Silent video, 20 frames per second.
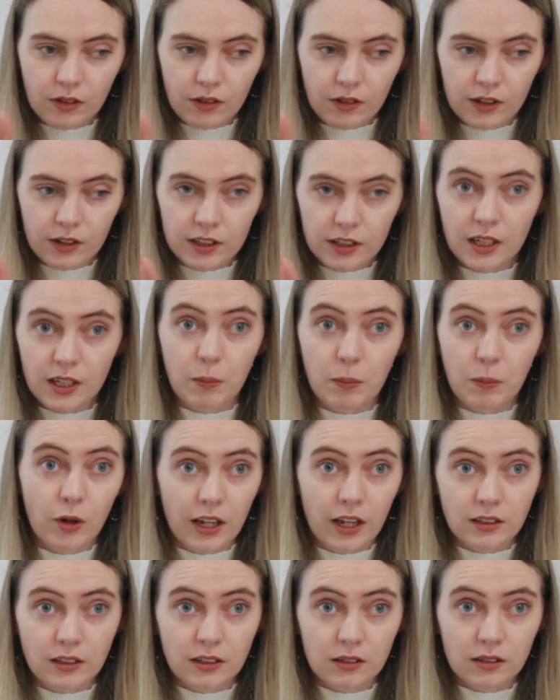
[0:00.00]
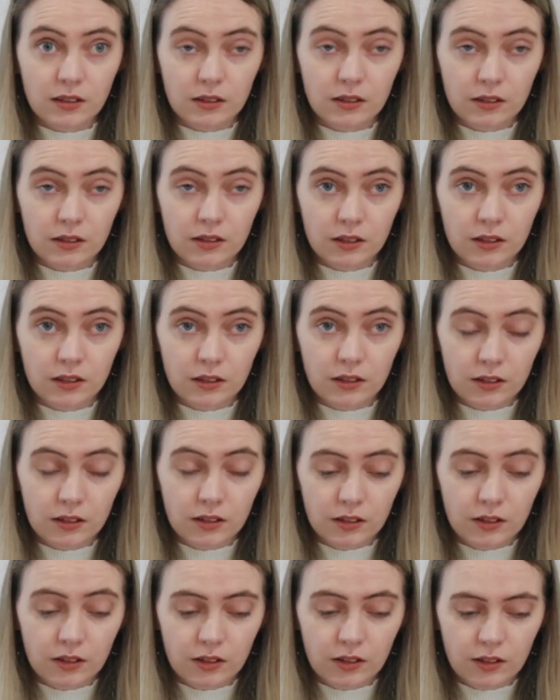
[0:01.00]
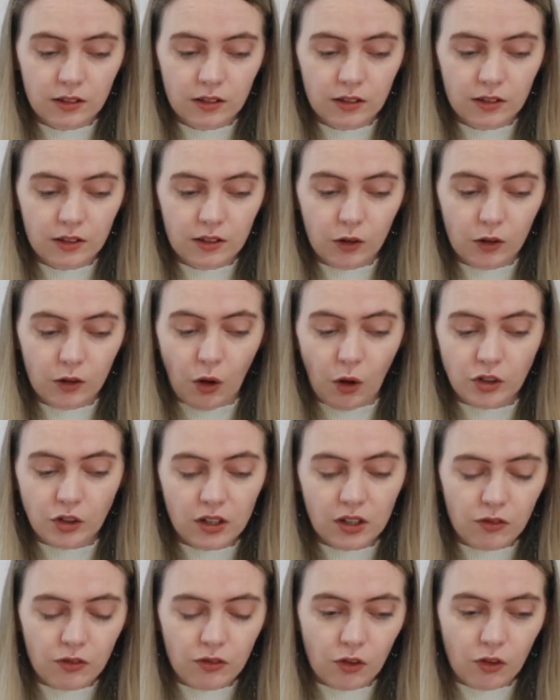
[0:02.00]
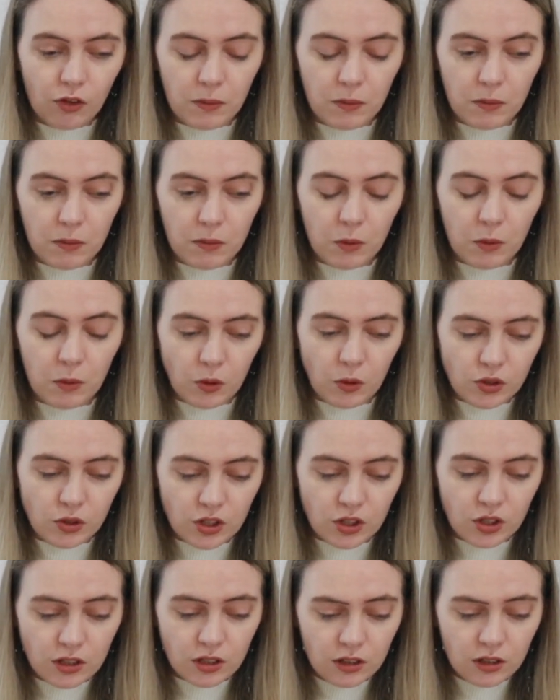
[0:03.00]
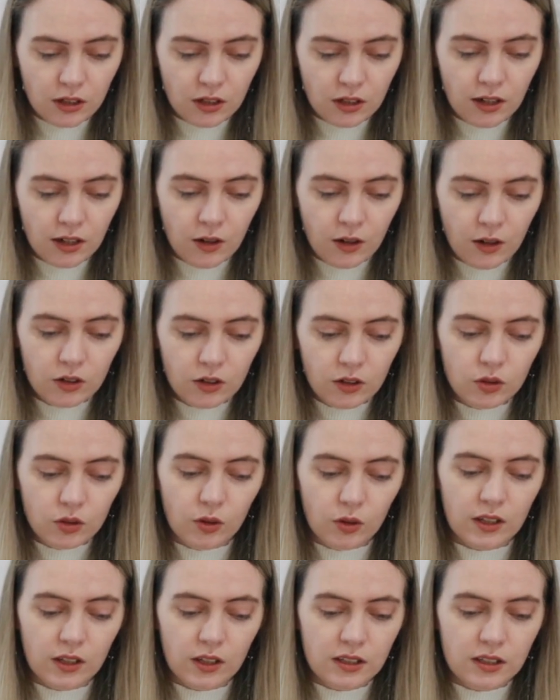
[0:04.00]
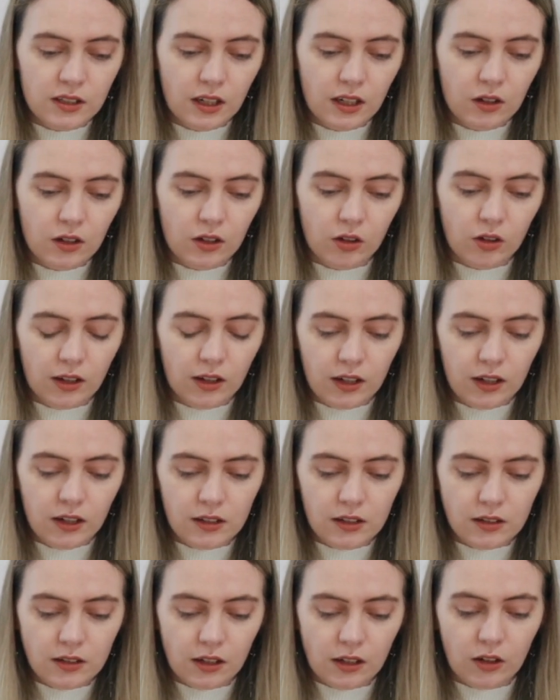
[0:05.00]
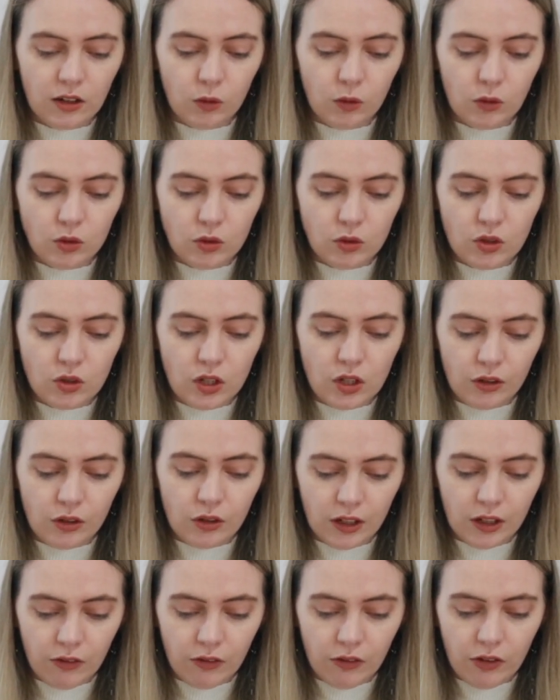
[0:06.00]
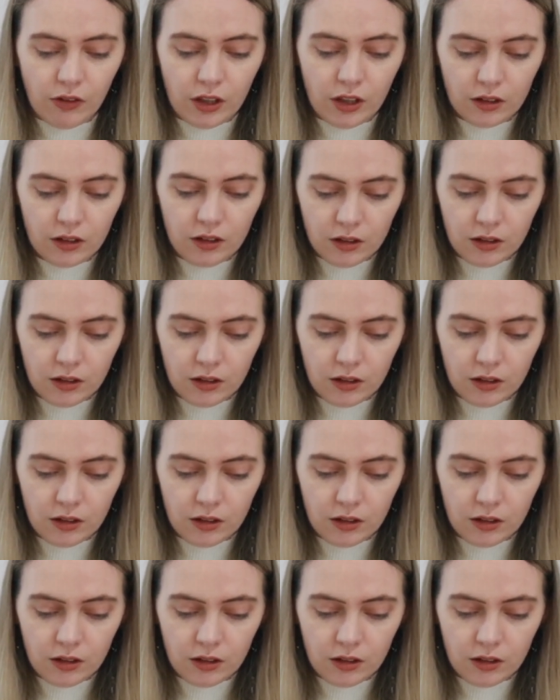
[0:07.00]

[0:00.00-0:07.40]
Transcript: separate logic from emotion.So it's kind of good that he's there and also hearing everything.